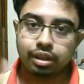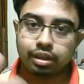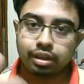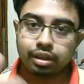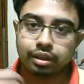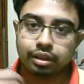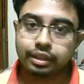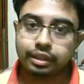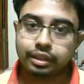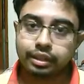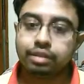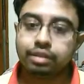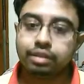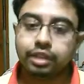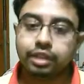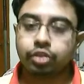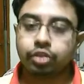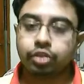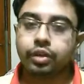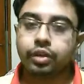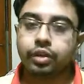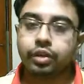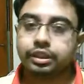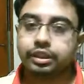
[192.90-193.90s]
till it
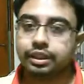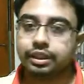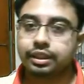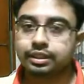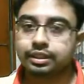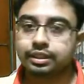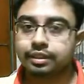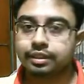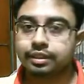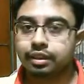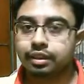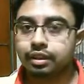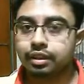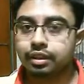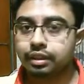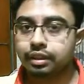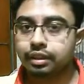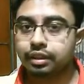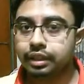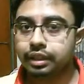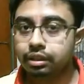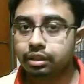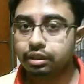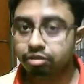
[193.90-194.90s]
reaches
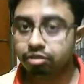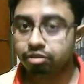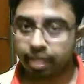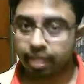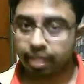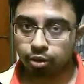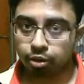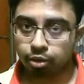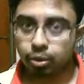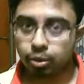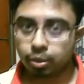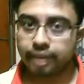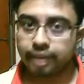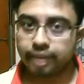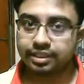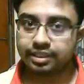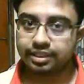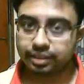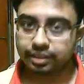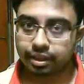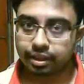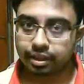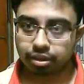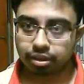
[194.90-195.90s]
the value I just
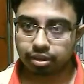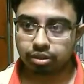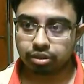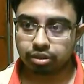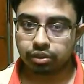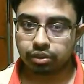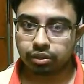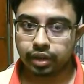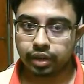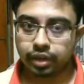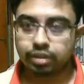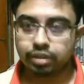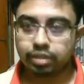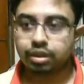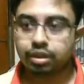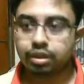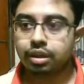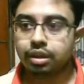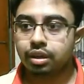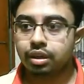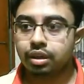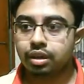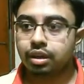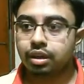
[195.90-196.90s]
entered. Right,
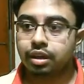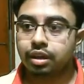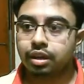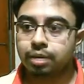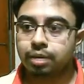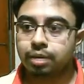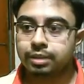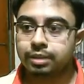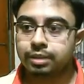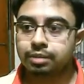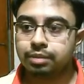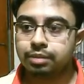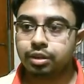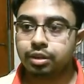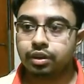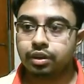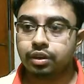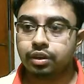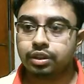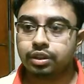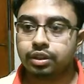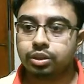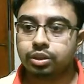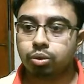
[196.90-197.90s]
let me simply run
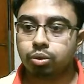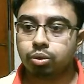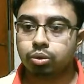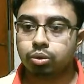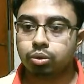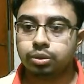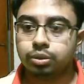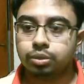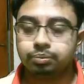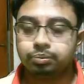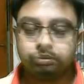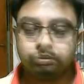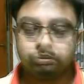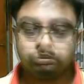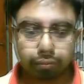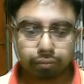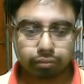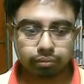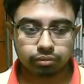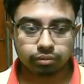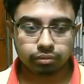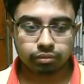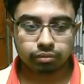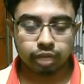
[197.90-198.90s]
this code.
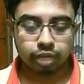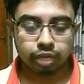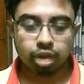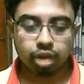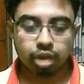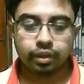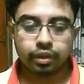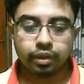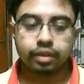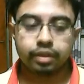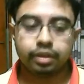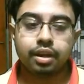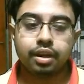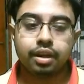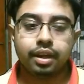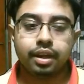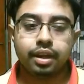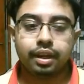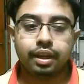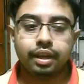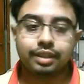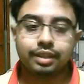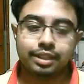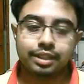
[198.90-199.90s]
All right,
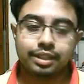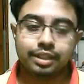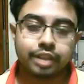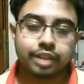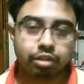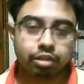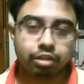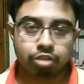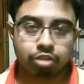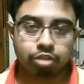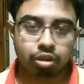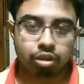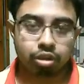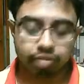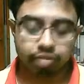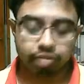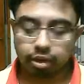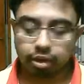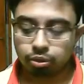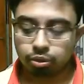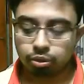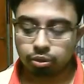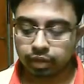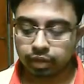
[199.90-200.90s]
it's asking for a value.
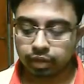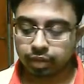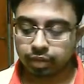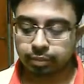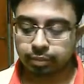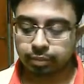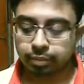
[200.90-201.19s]
Let me